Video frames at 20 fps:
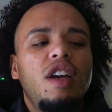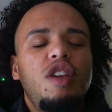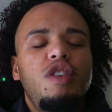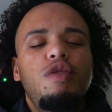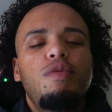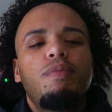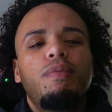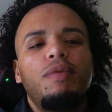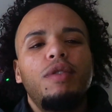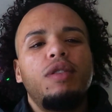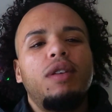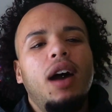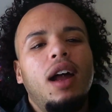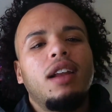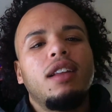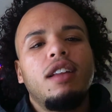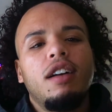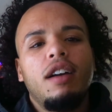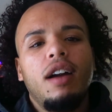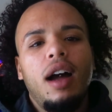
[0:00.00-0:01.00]
You you
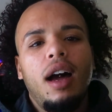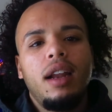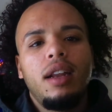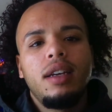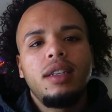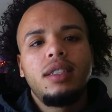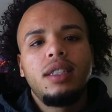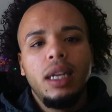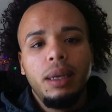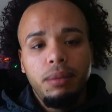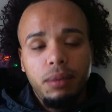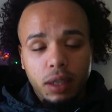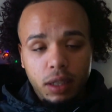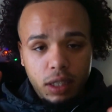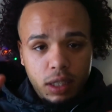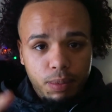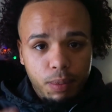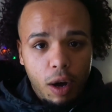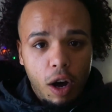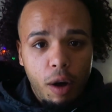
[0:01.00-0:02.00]
gotta learn how to accept the
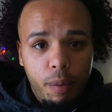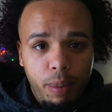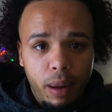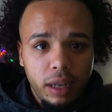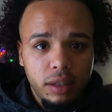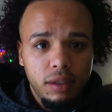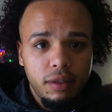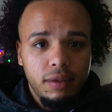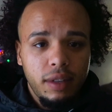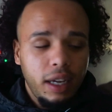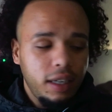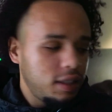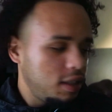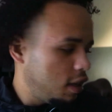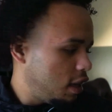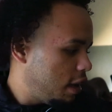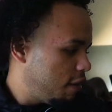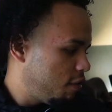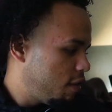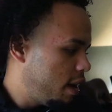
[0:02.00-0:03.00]
small positive things in
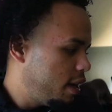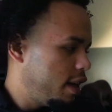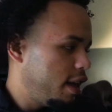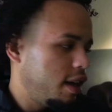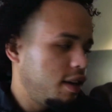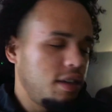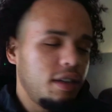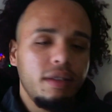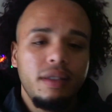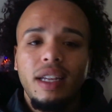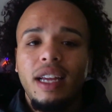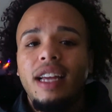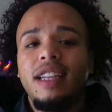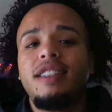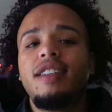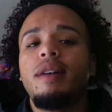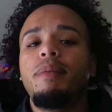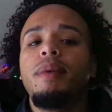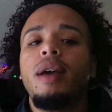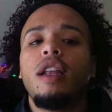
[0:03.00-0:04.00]
your life right now, you know what I'm saying?
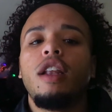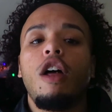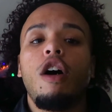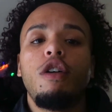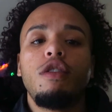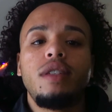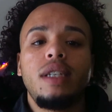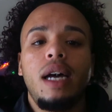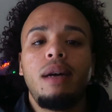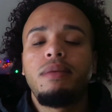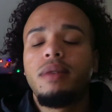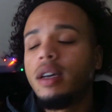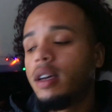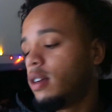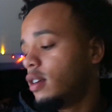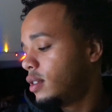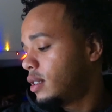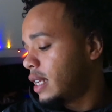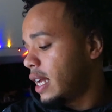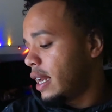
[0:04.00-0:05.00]
It took me a long time to
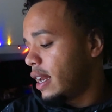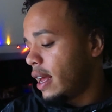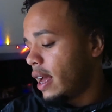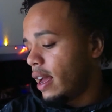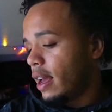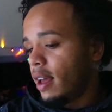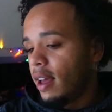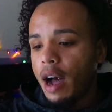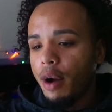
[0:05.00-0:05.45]
understand that.